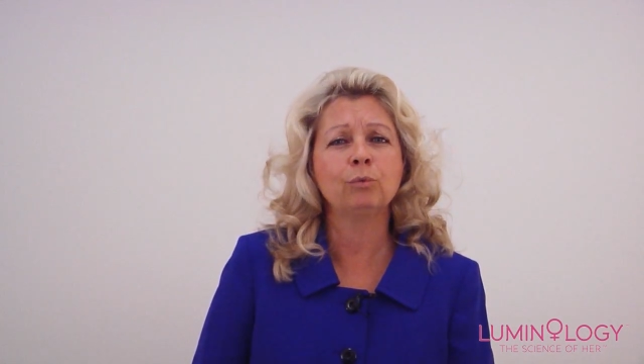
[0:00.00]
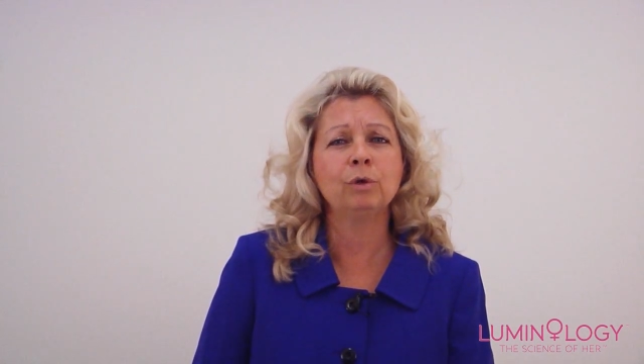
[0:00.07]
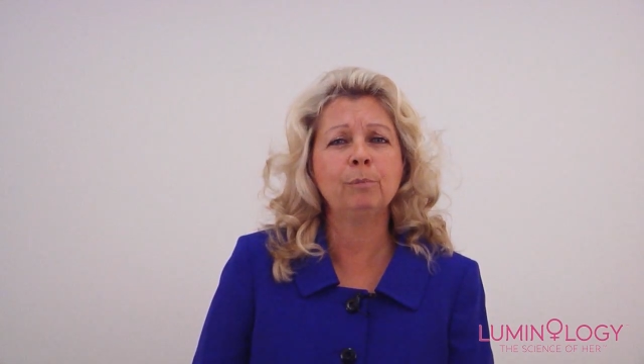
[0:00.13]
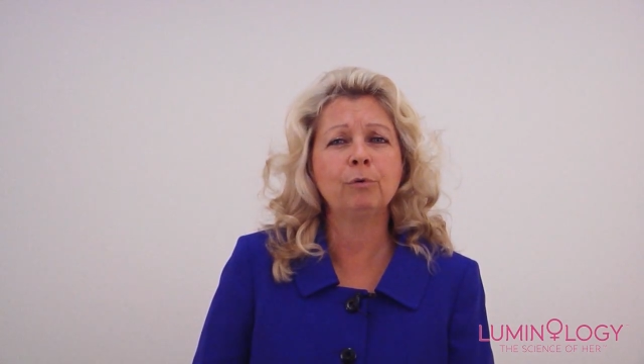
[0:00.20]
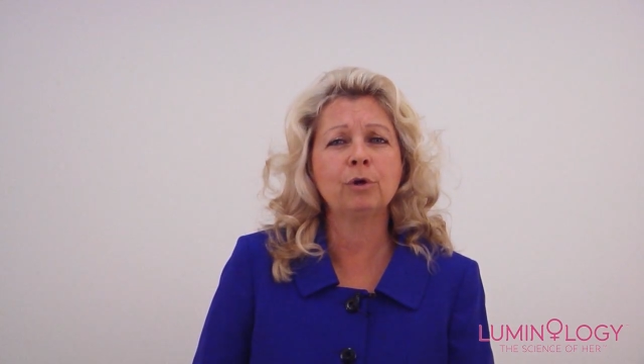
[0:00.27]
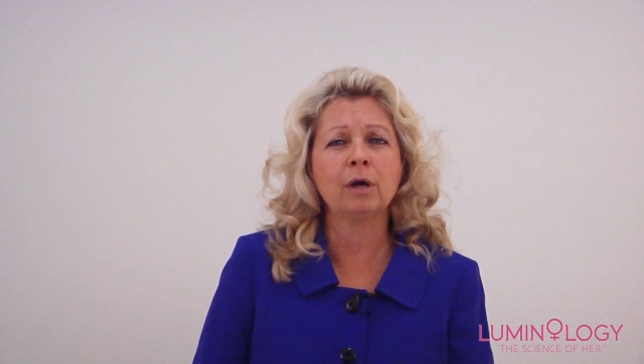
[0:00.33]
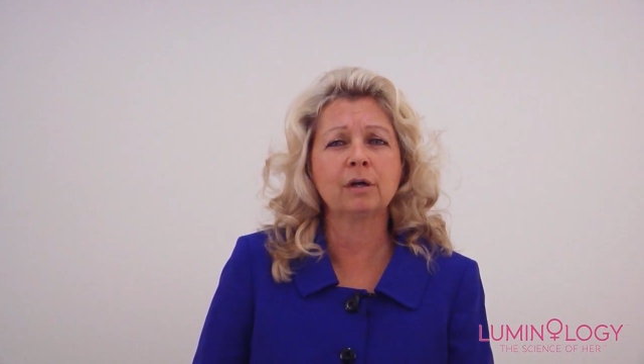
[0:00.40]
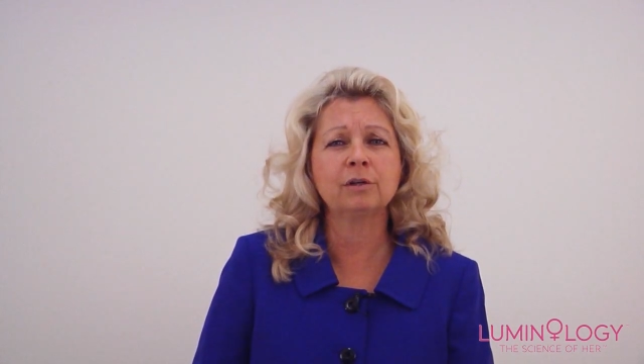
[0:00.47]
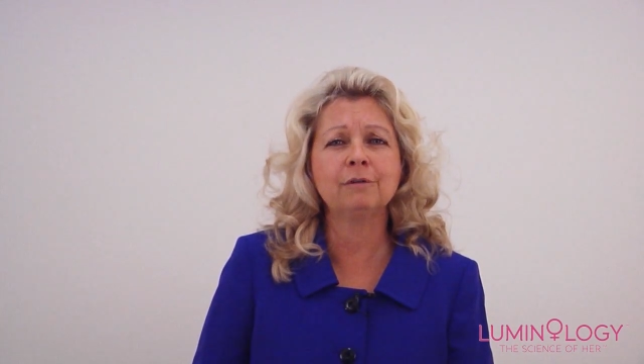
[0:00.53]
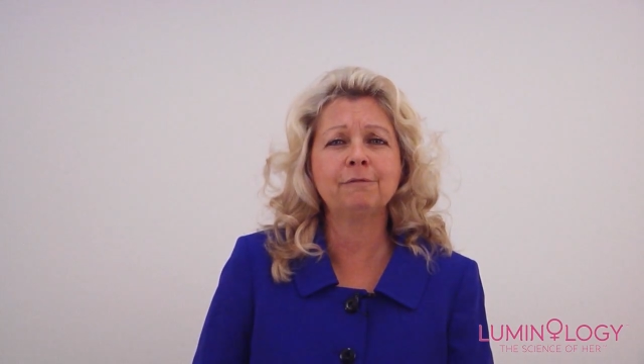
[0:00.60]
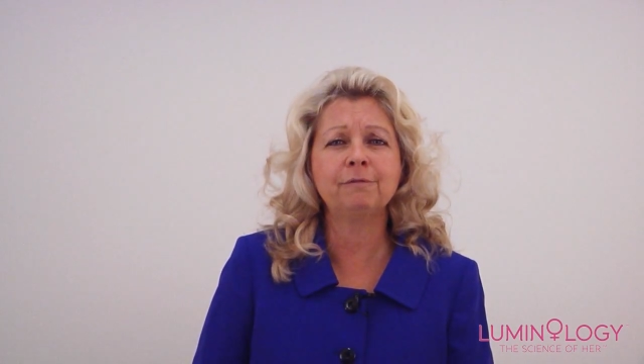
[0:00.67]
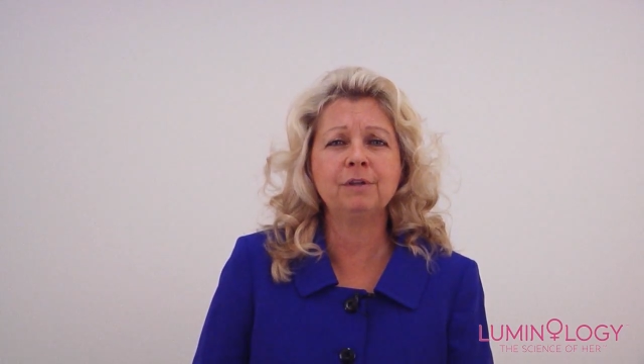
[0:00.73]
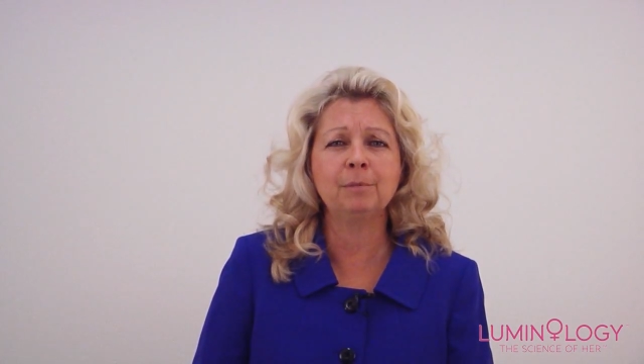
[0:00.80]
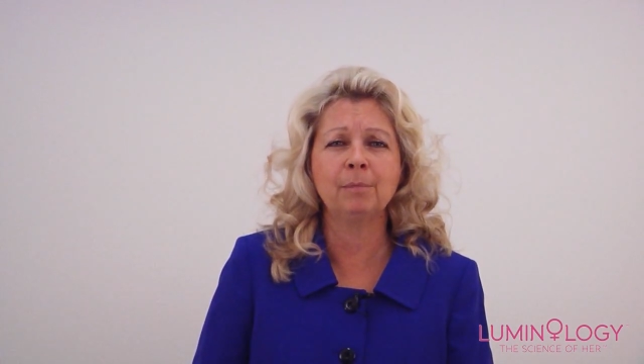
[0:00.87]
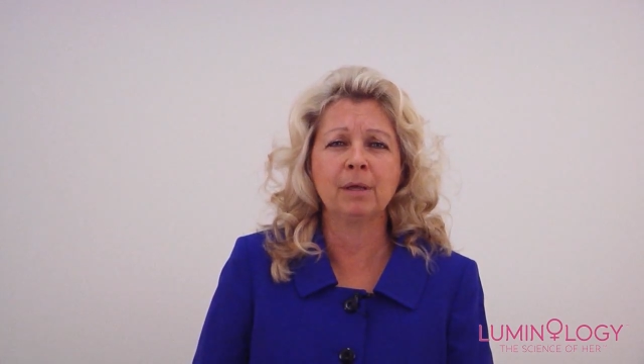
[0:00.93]
reproductive
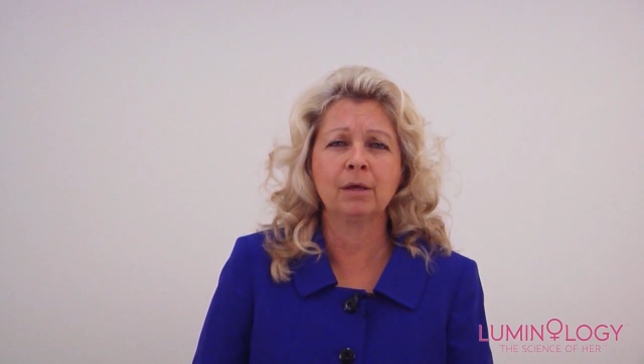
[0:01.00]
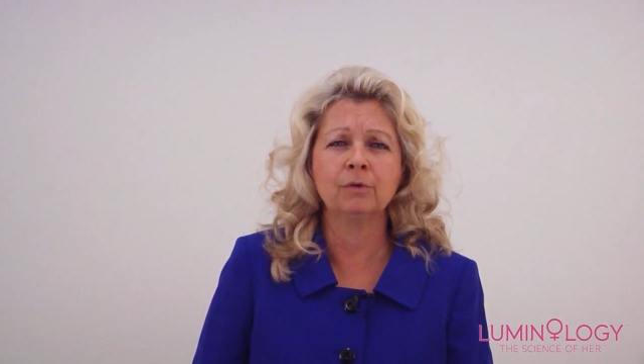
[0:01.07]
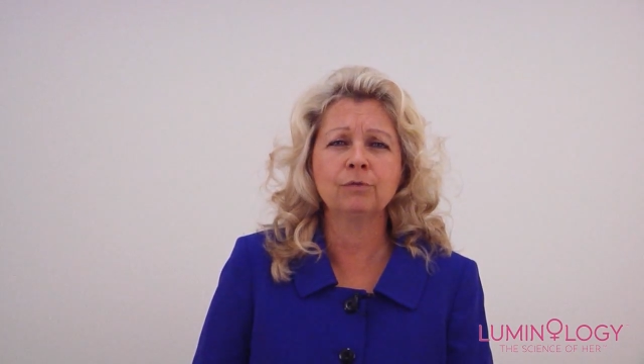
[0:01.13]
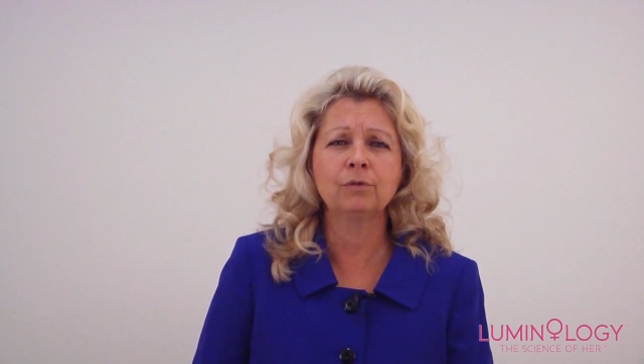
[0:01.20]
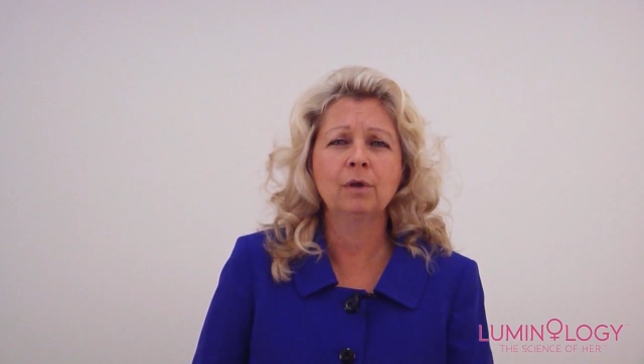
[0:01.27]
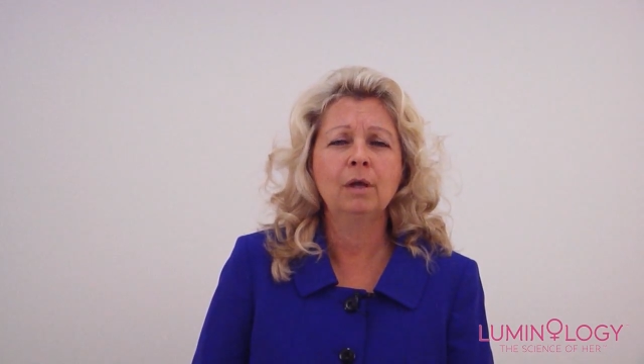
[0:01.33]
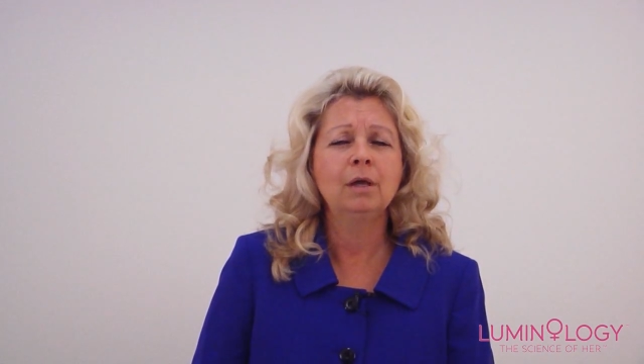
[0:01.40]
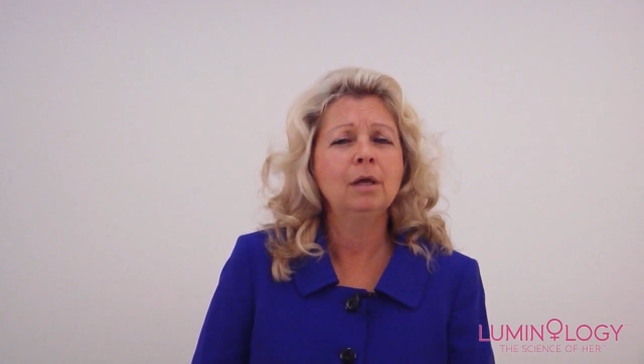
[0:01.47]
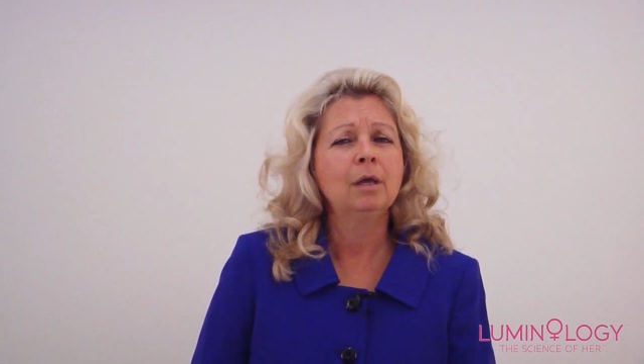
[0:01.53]
females,